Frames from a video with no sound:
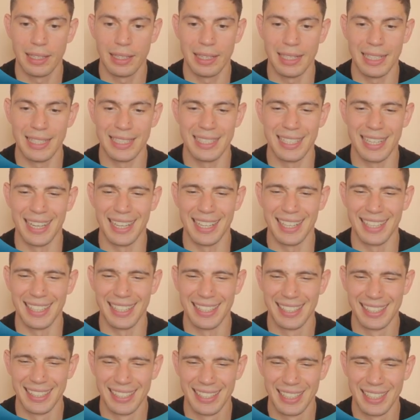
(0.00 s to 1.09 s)
He's
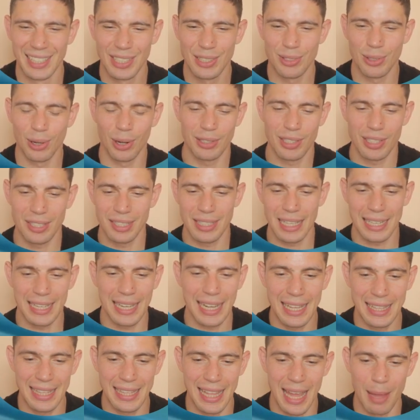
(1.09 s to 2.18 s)
tried to stick
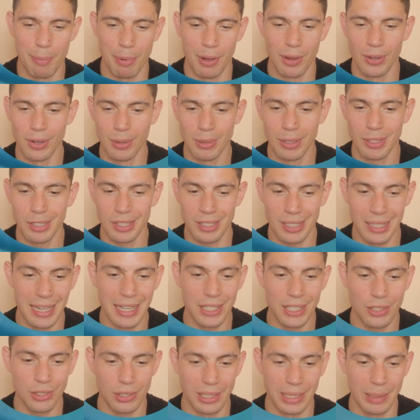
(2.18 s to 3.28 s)
it in there, but Inoue's just
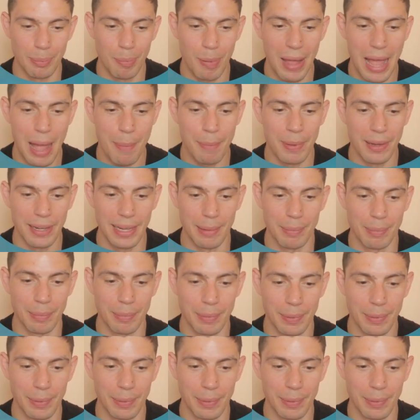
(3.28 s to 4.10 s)
literally peppered him